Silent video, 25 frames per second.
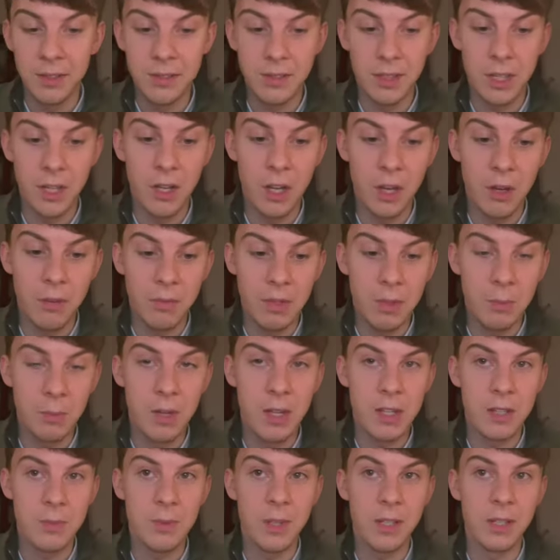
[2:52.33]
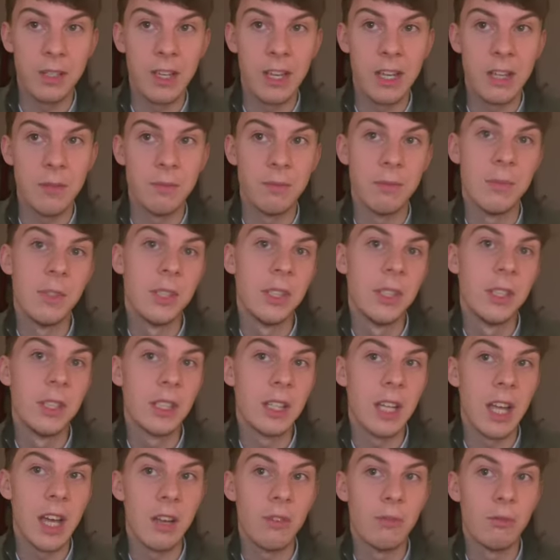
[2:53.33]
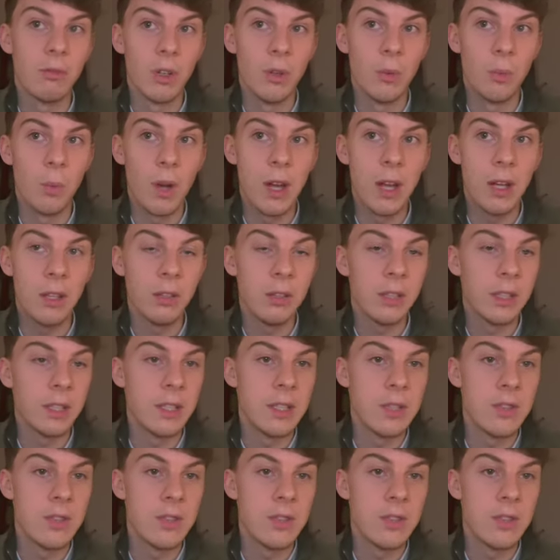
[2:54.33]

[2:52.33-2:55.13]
So hopefully Bravemansgame can run well.